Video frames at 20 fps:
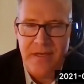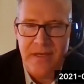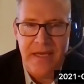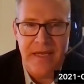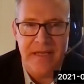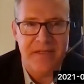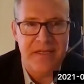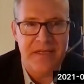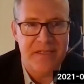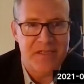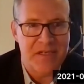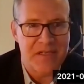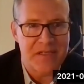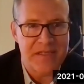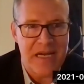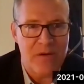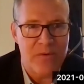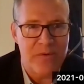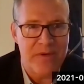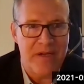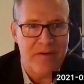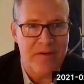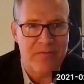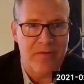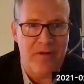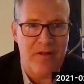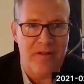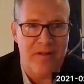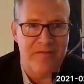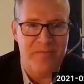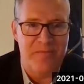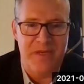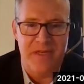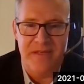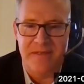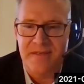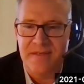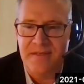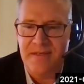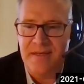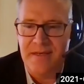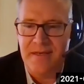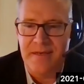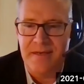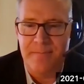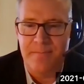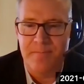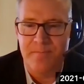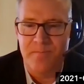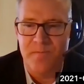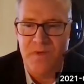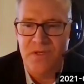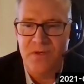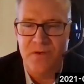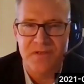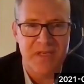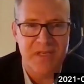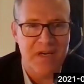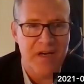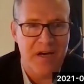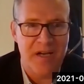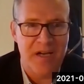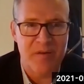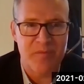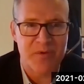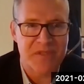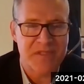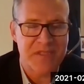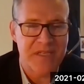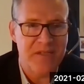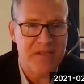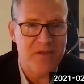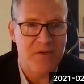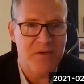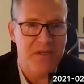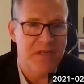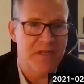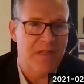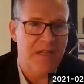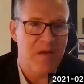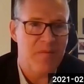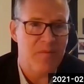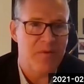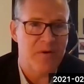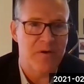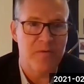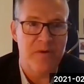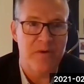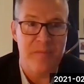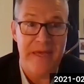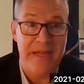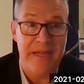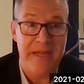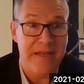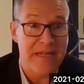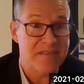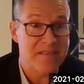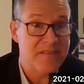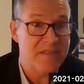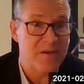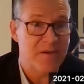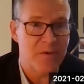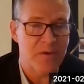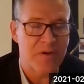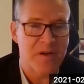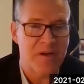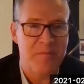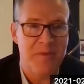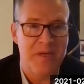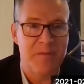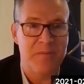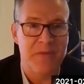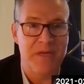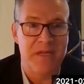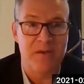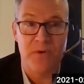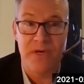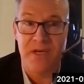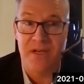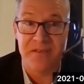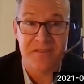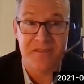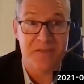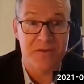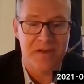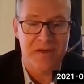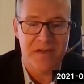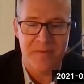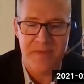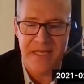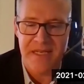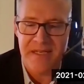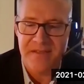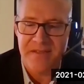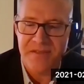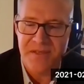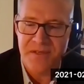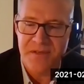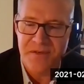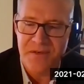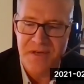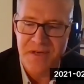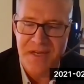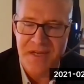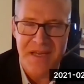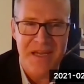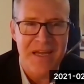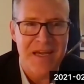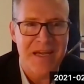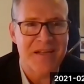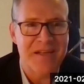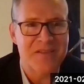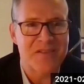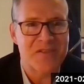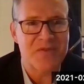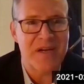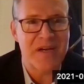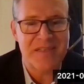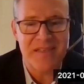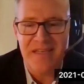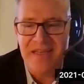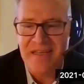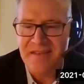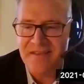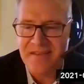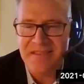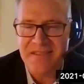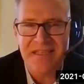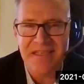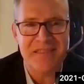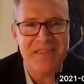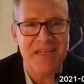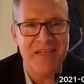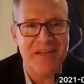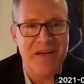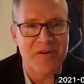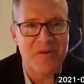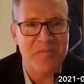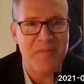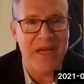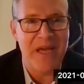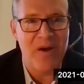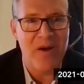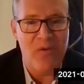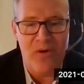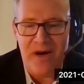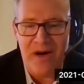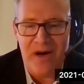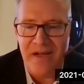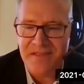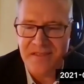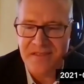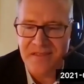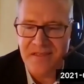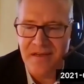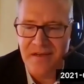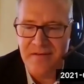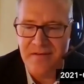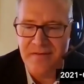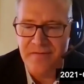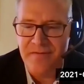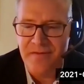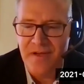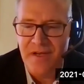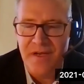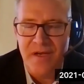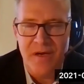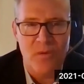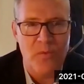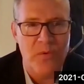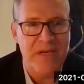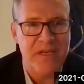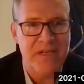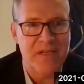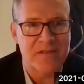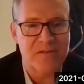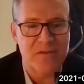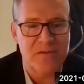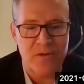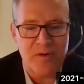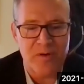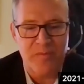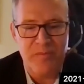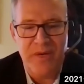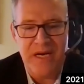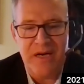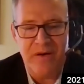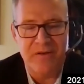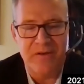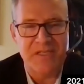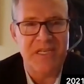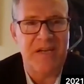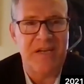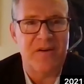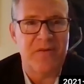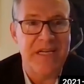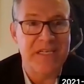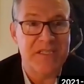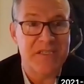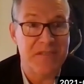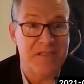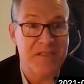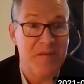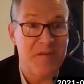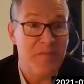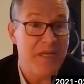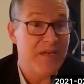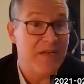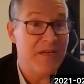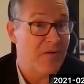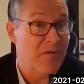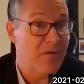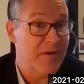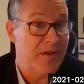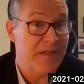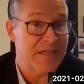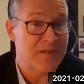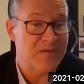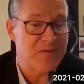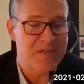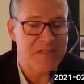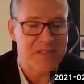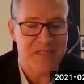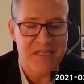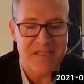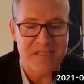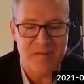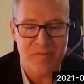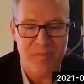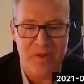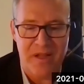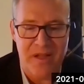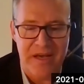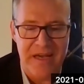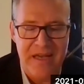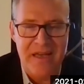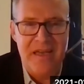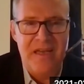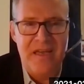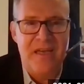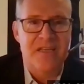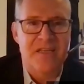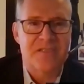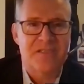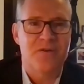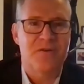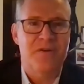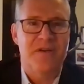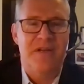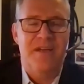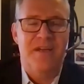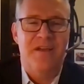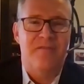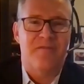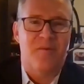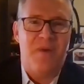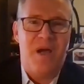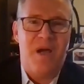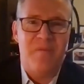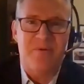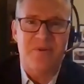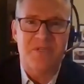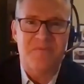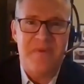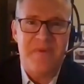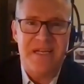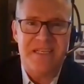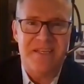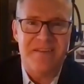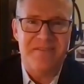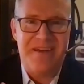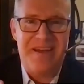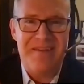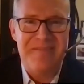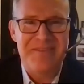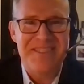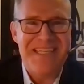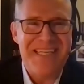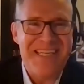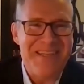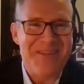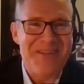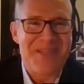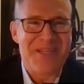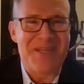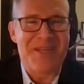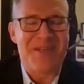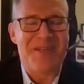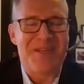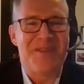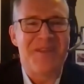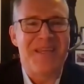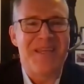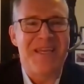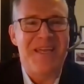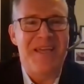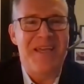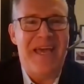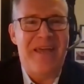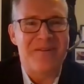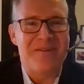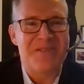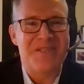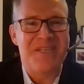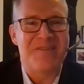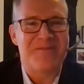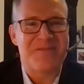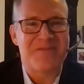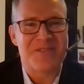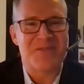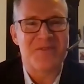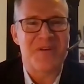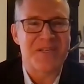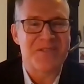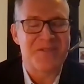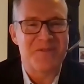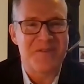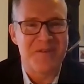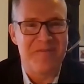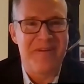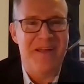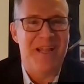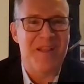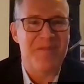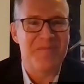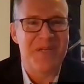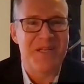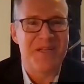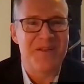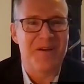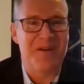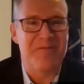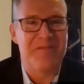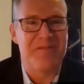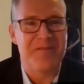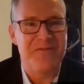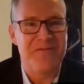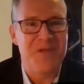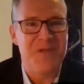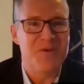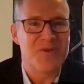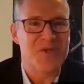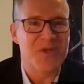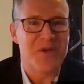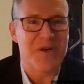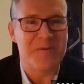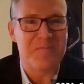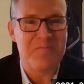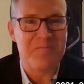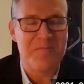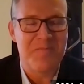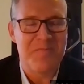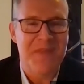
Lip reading: Indigenous equity involvement, using 100% union labor. We made a net zero commitment, and we also committed to constructing 1,600 megawatts of wind and solar power generation to meet our own electricity supply. So from my perspective, I've seen the energy infrastructure development of the future.